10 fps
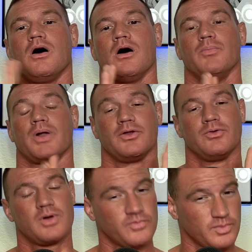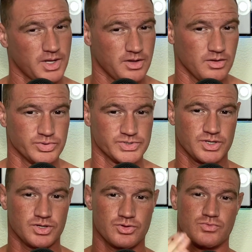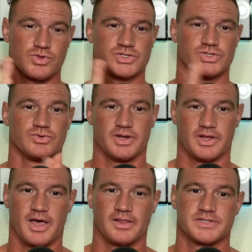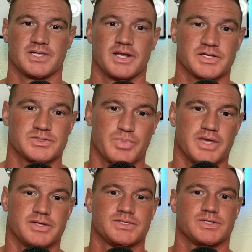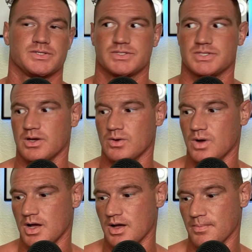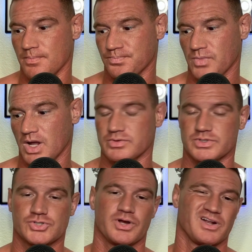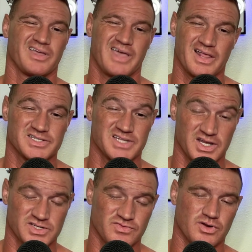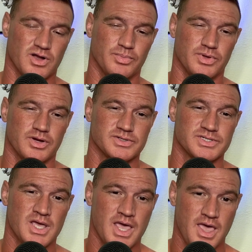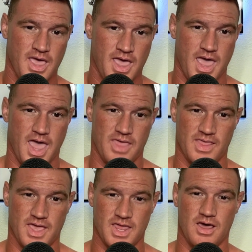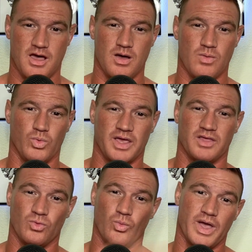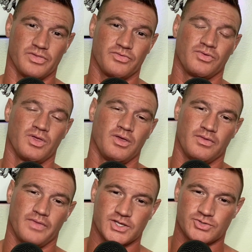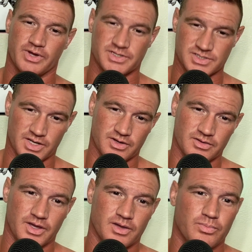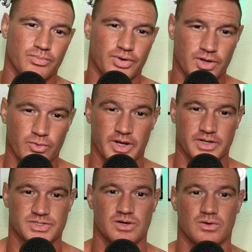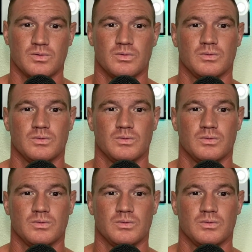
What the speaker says: but I do come from like a Brazilian Jiu-Jitsu and calisthenics base. So I was training like calisthenics for a couple years, and then when I hit the weights, that translated like pretty quick. So